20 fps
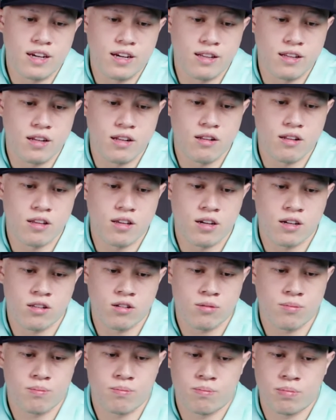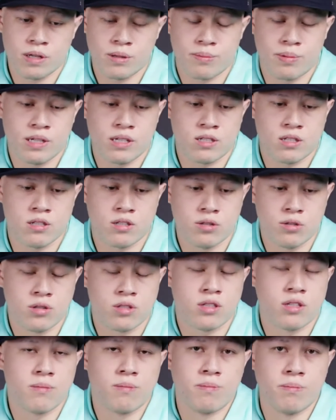And then the other big piece of
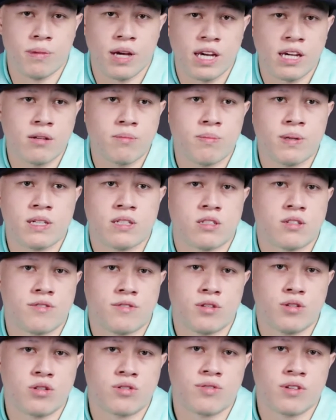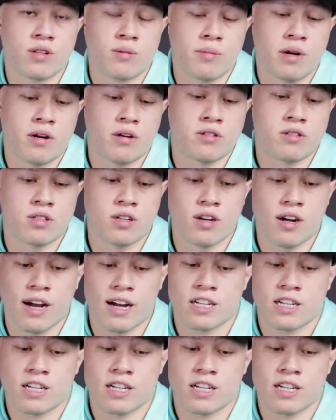news, the main piece of news for the Mariners here,